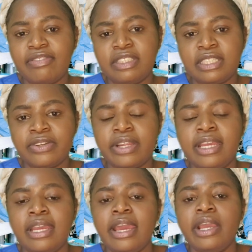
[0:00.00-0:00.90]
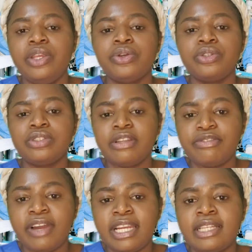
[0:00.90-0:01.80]
degree, your student
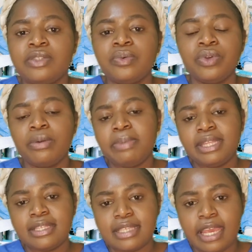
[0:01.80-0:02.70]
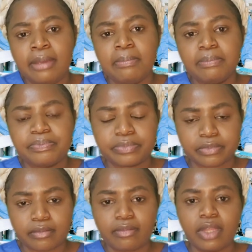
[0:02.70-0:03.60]
finance will not be the same.
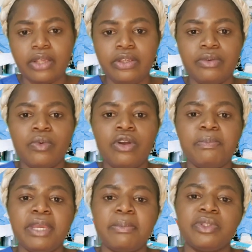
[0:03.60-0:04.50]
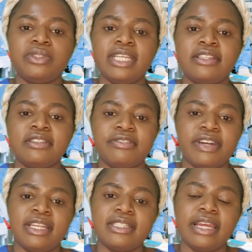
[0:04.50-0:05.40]
You won't be able to take student
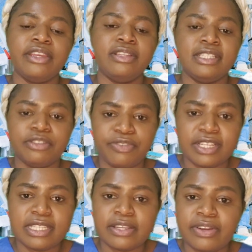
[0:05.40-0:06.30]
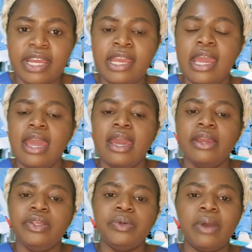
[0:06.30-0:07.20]
finance like you did your first degree.
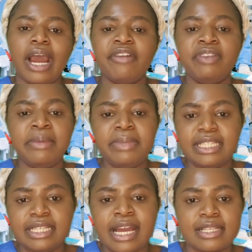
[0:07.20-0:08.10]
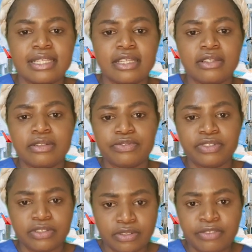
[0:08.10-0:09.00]
You will have limited access to
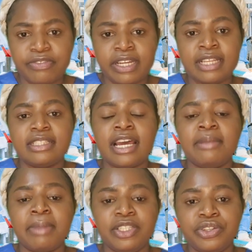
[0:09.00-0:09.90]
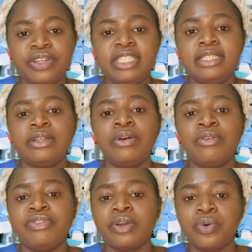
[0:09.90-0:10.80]
student finance, and majority
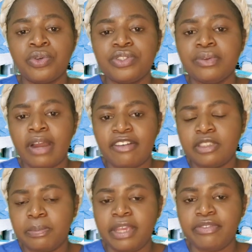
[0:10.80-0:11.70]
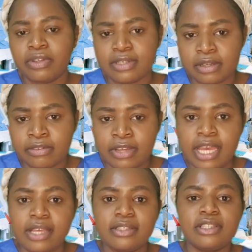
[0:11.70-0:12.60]
of the course you'll have to pay for yourself.
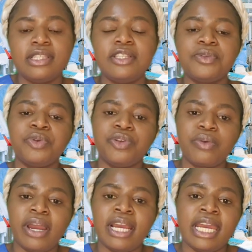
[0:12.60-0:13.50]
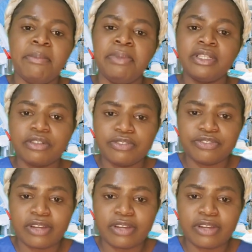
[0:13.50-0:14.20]
So this will require a bit of